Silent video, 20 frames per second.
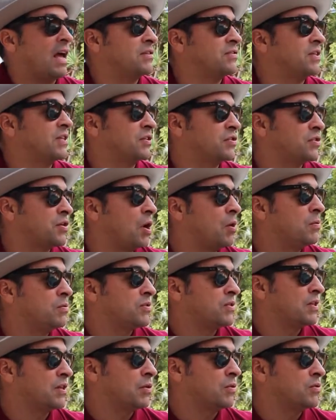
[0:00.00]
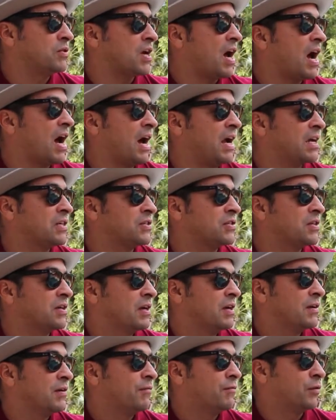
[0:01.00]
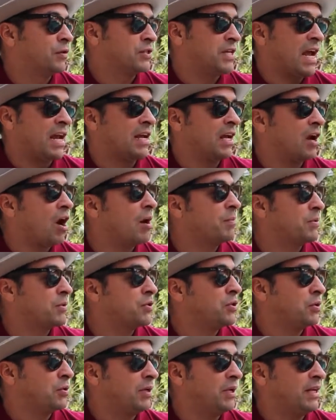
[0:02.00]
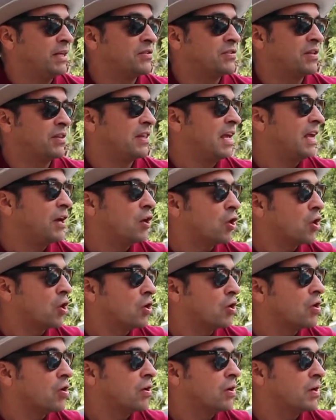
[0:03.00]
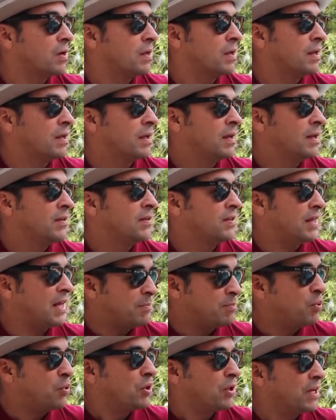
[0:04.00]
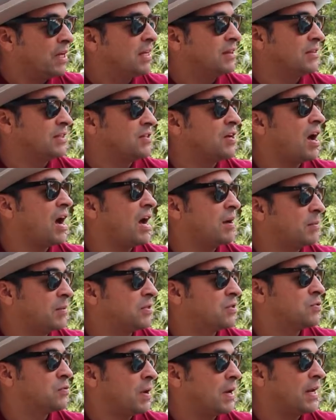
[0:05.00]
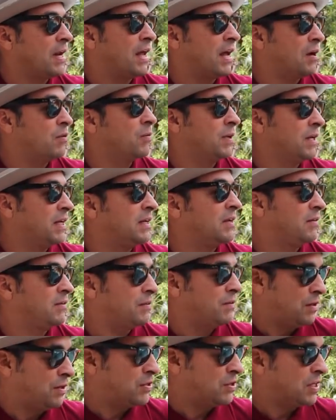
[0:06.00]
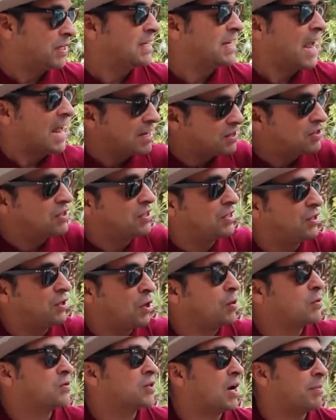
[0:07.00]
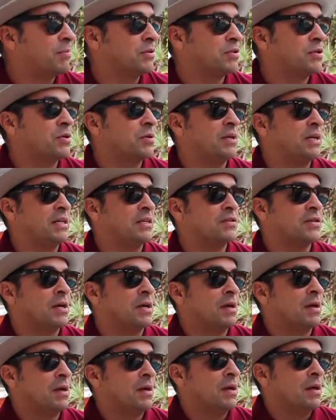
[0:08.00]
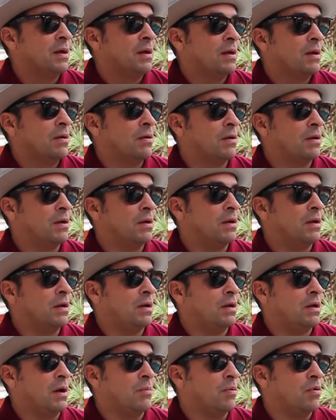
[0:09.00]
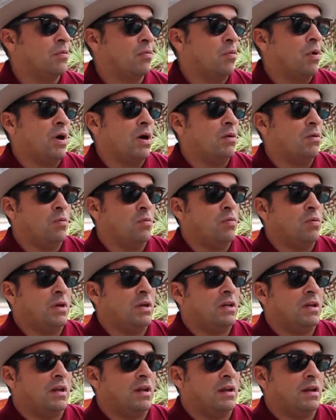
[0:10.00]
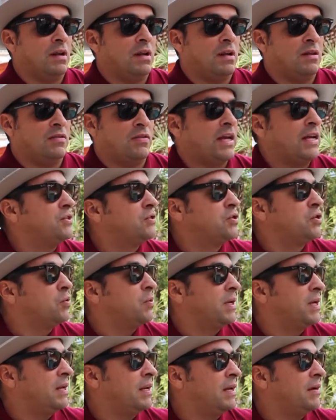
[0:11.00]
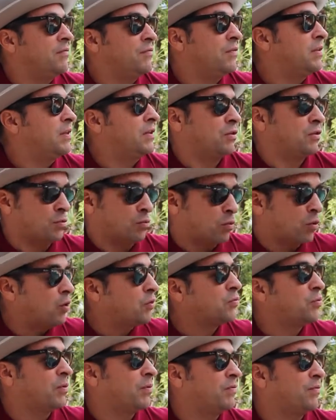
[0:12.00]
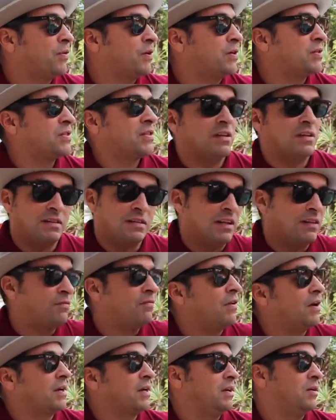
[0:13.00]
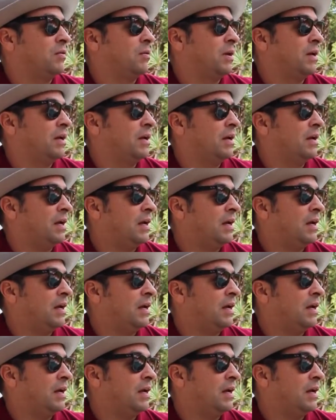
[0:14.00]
casting stones at those guys for taking opportunities that they earned, that they put in the time and sweat equity to get to those opportunities. Number one, would they do it? If the roles were reversed, they'd fucking do